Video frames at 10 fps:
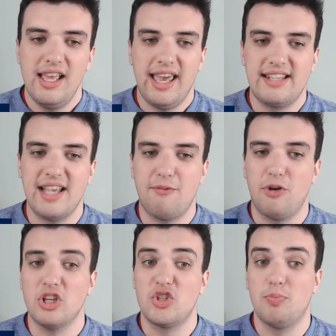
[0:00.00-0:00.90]
except
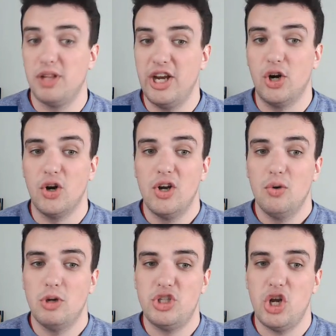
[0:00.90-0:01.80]
for a splitter,
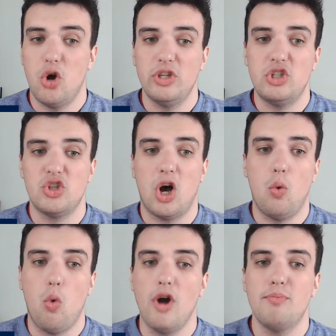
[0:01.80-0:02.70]
which he only saw
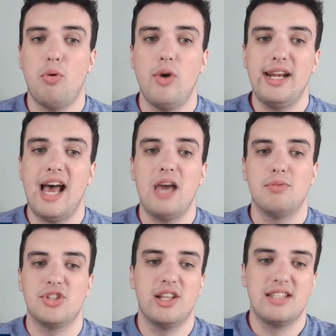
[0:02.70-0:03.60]
1.9%
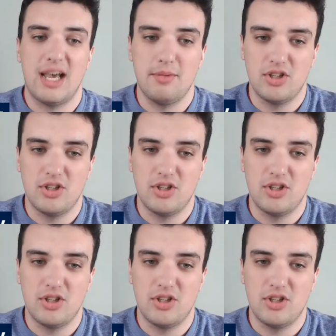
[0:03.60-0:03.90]
of the time.